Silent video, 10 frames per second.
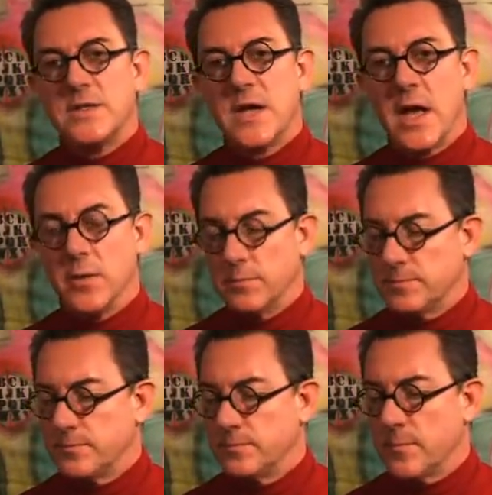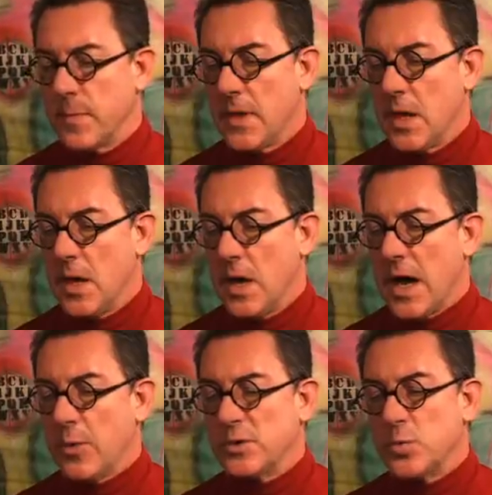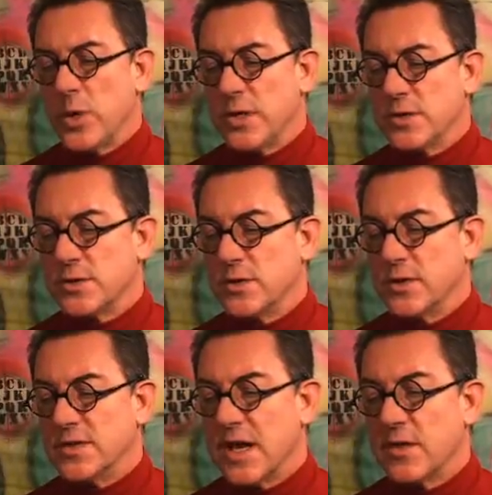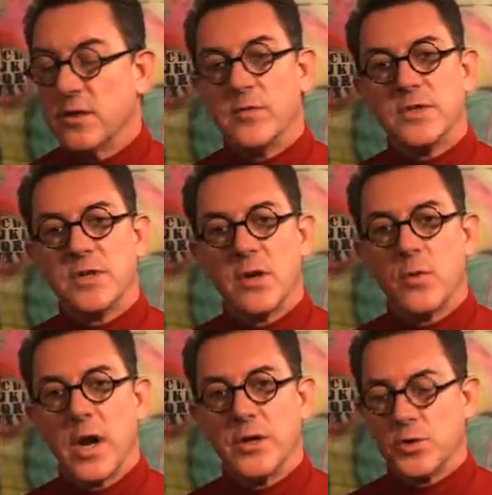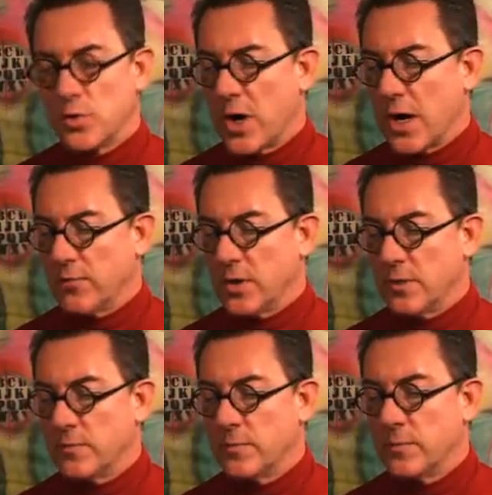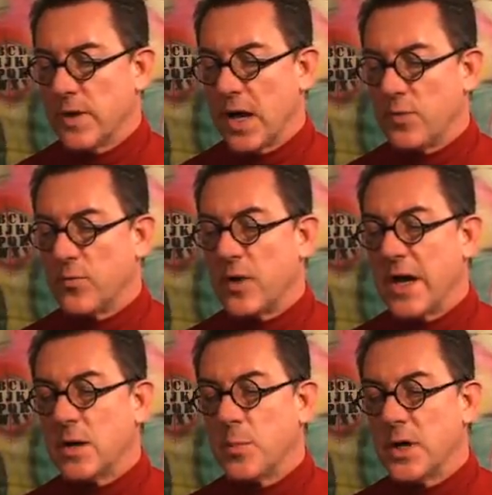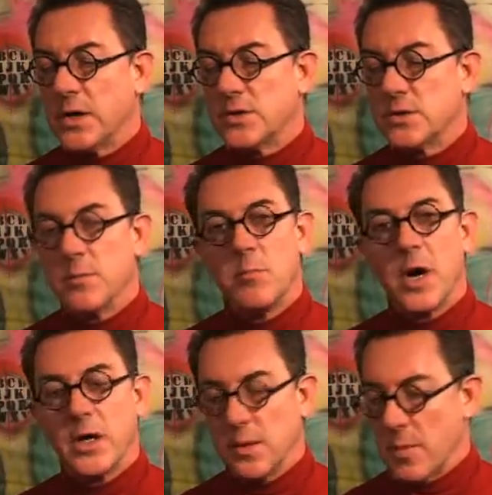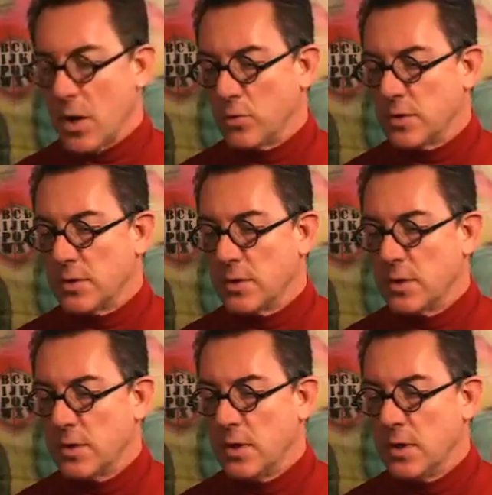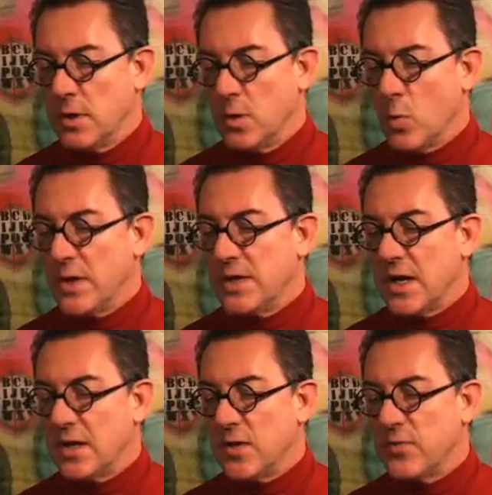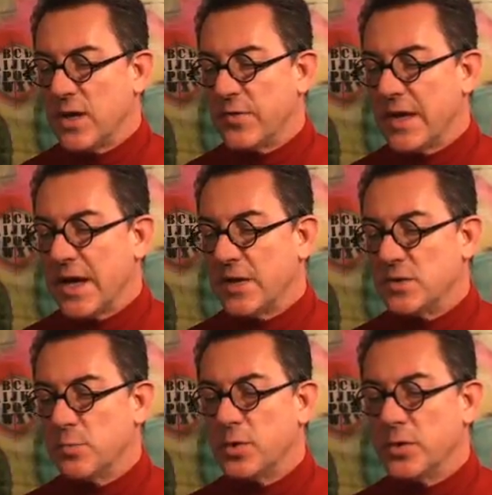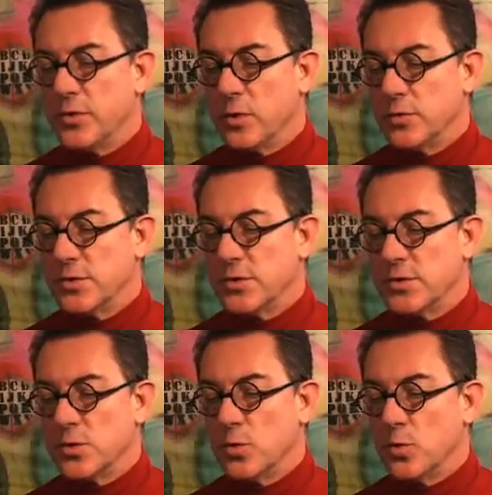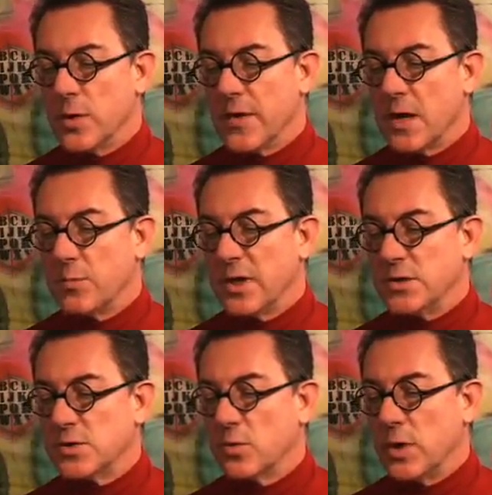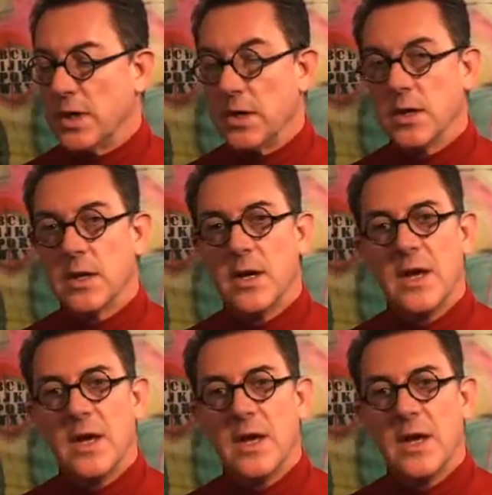10. I was witness to the death of the Sunrise Drive-In and Frank Buck's Monkey Mountain. One day they felt they had to bulldoze the zoo and that big screen.